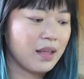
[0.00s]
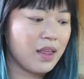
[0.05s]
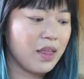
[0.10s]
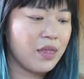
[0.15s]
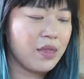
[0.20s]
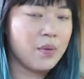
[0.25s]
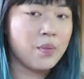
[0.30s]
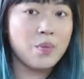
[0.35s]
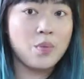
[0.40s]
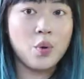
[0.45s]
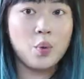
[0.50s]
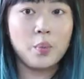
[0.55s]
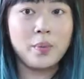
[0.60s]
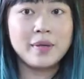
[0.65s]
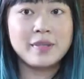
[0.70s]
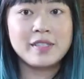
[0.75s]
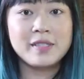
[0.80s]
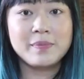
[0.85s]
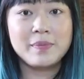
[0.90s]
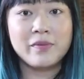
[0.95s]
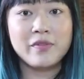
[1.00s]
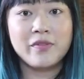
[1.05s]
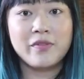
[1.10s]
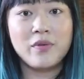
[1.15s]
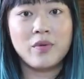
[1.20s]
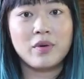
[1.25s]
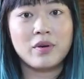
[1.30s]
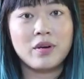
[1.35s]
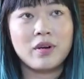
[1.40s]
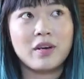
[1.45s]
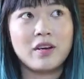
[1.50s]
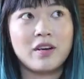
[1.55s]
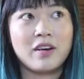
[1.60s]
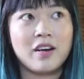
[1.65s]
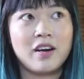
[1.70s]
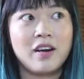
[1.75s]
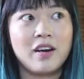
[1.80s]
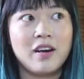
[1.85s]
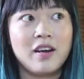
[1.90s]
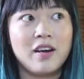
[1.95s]
the moments
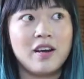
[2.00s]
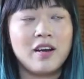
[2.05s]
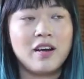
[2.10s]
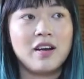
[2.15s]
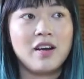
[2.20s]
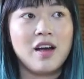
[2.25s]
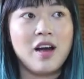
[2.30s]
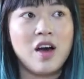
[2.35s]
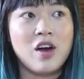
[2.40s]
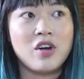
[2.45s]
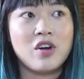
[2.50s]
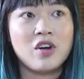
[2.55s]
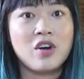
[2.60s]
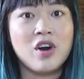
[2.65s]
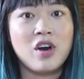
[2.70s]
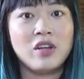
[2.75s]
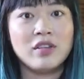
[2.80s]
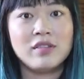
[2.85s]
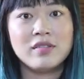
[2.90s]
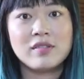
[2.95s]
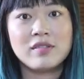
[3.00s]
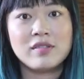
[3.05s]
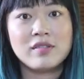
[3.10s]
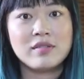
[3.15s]
before a cult,